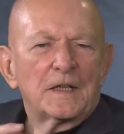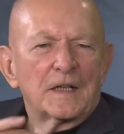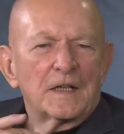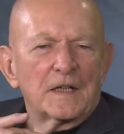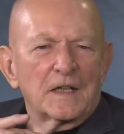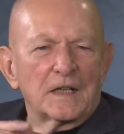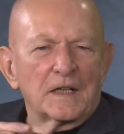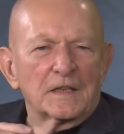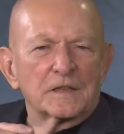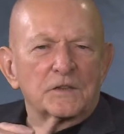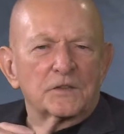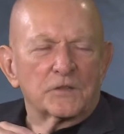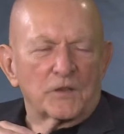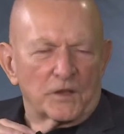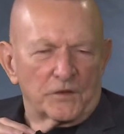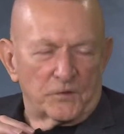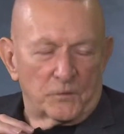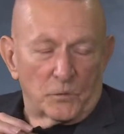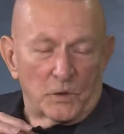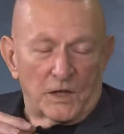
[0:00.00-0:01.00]
Uh,
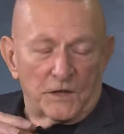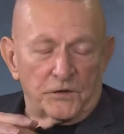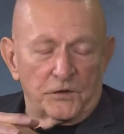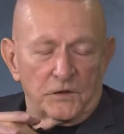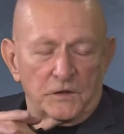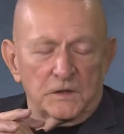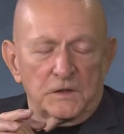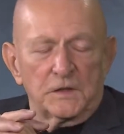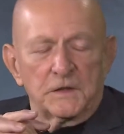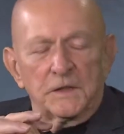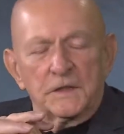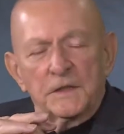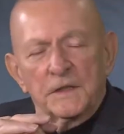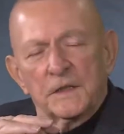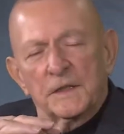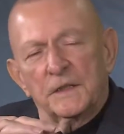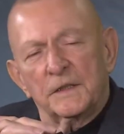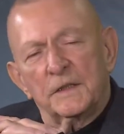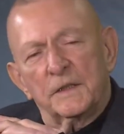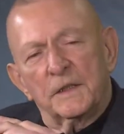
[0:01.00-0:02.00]
just watching the
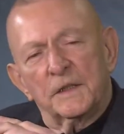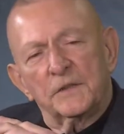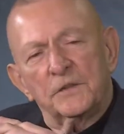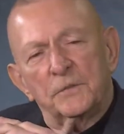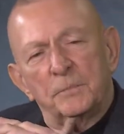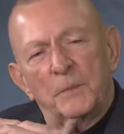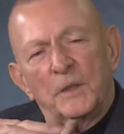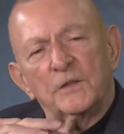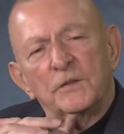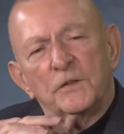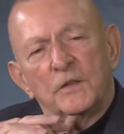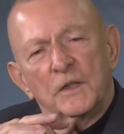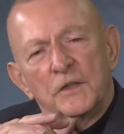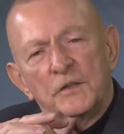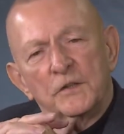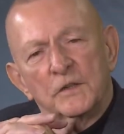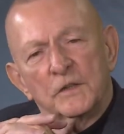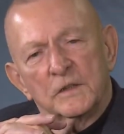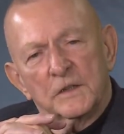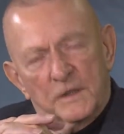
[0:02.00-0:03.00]
uh, space
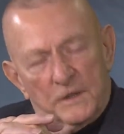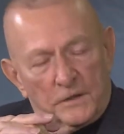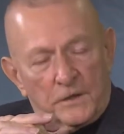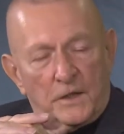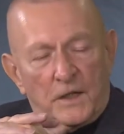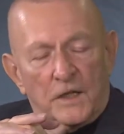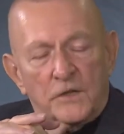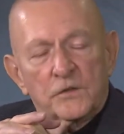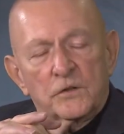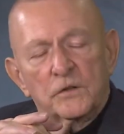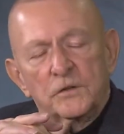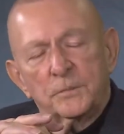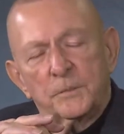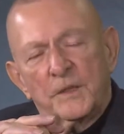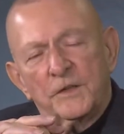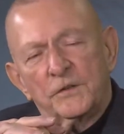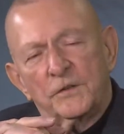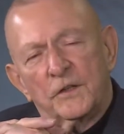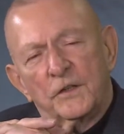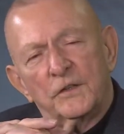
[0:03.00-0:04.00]
station, the International
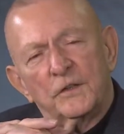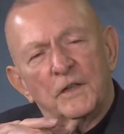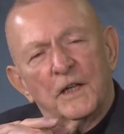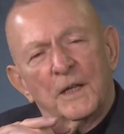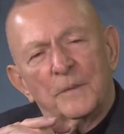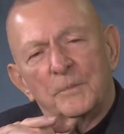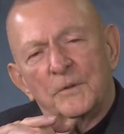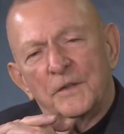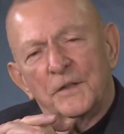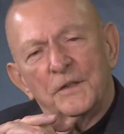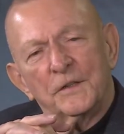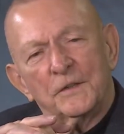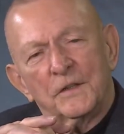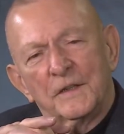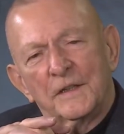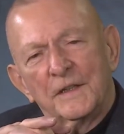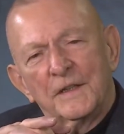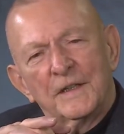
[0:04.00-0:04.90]
Space Station operation.